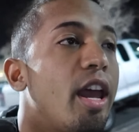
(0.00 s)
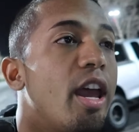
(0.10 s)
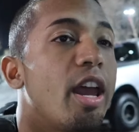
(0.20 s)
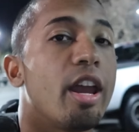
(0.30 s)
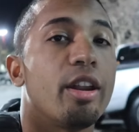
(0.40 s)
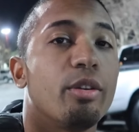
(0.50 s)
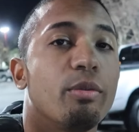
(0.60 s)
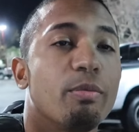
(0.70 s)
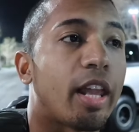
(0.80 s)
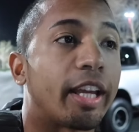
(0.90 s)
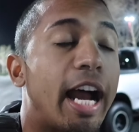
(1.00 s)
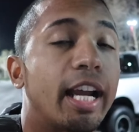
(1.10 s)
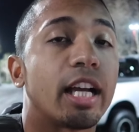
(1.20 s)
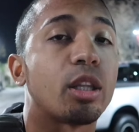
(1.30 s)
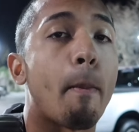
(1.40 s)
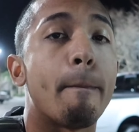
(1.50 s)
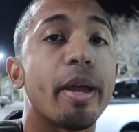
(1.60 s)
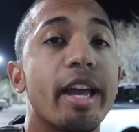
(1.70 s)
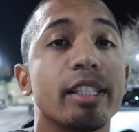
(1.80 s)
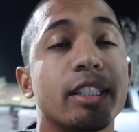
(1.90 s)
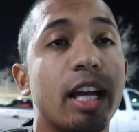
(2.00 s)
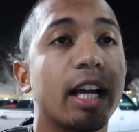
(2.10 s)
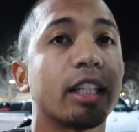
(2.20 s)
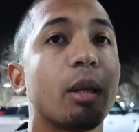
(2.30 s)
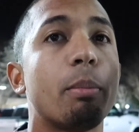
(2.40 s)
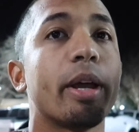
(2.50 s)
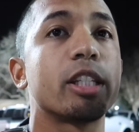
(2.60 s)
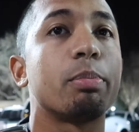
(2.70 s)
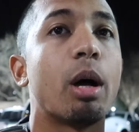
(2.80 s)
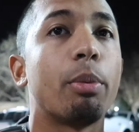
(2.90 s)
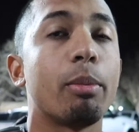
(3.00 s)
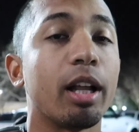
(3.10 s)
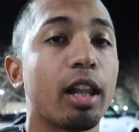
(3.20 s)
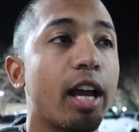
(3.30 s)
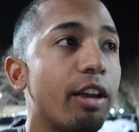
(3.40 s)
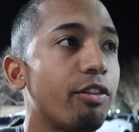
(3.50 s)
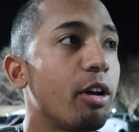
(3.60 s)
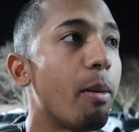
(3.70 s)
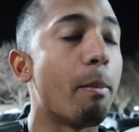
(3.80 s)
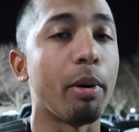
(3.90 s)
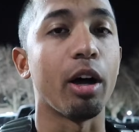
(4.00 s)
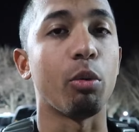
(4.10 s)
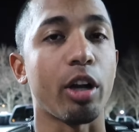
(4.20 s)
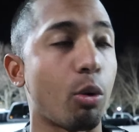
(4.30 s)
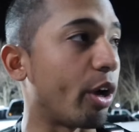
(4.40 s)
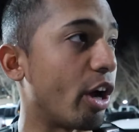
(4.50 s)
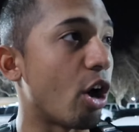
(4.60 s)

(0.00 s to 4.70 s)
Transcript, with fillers: and like I got the best pump of my life. But when I went